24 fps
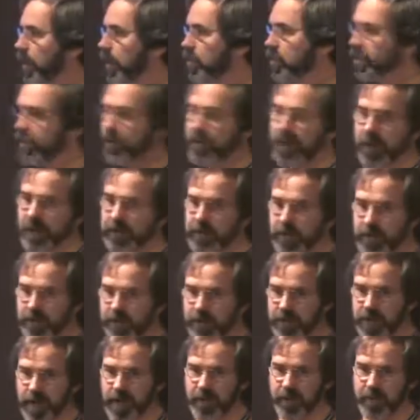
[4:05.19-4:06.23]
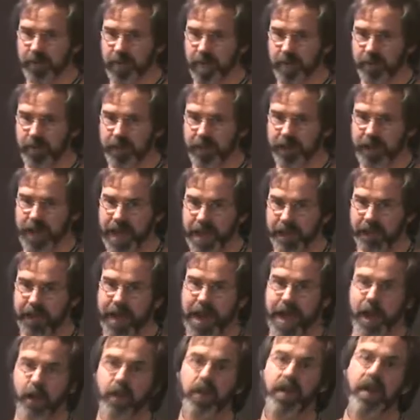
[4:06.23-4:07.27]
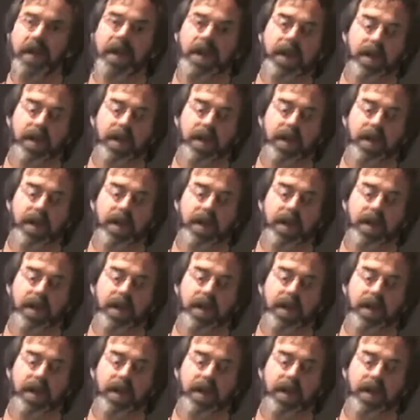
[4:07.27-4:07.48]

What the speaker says: is to take that entire environment and have it out